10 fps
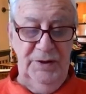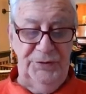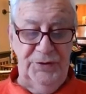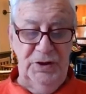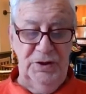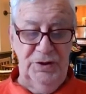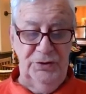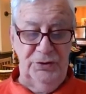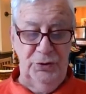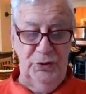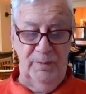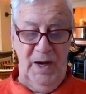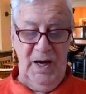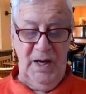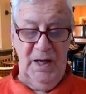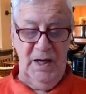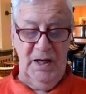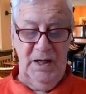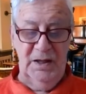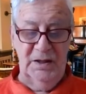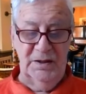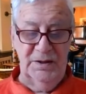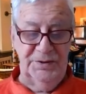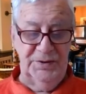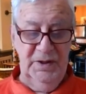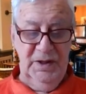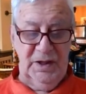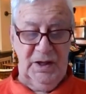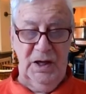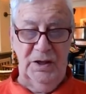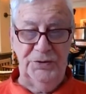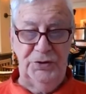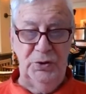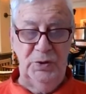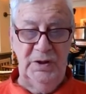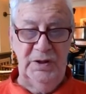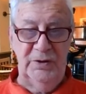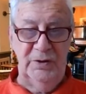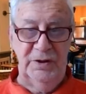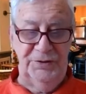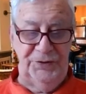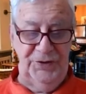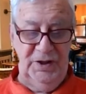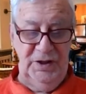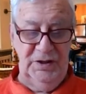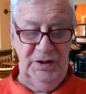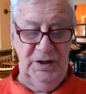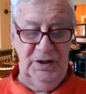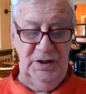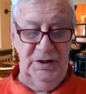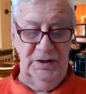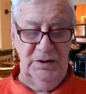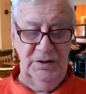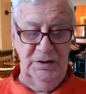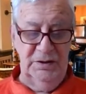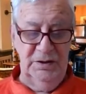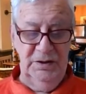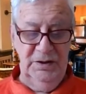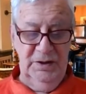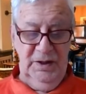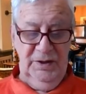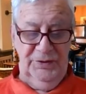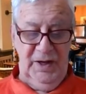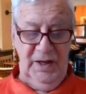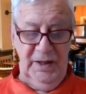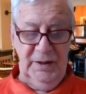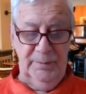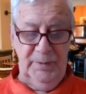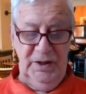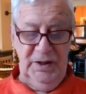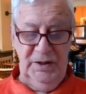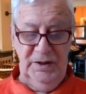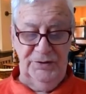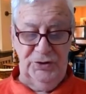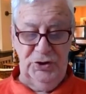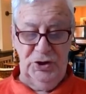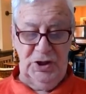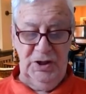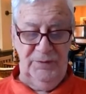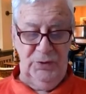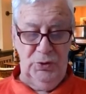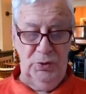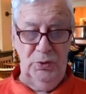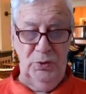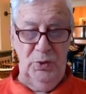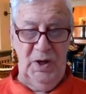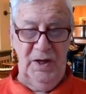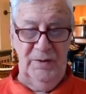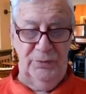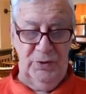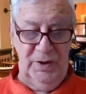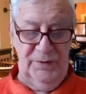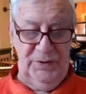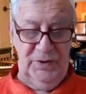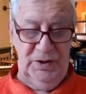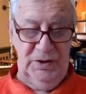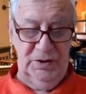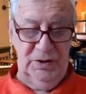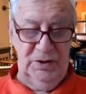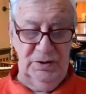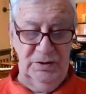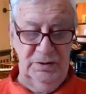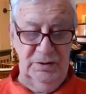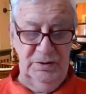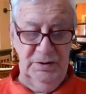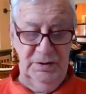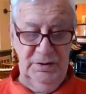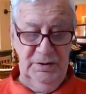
Listen to my heart, can't you hear it sing? Telling me to give you everything.